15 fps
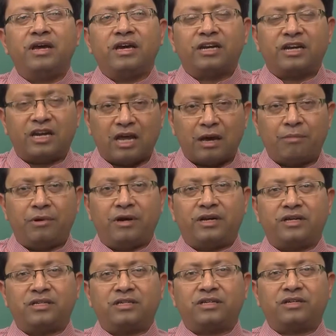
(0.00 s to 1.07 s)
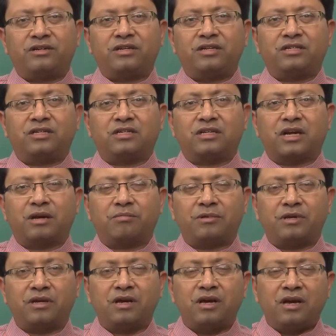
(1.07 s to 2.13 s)
reliability is increased, it can
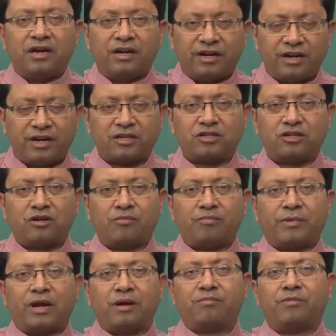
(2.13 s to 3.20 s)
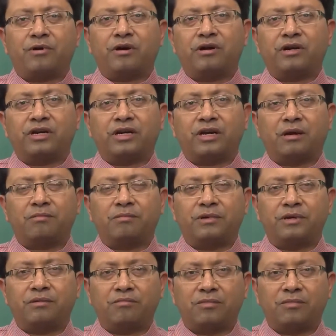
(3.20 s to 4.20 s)
be reduction of manpower, it can be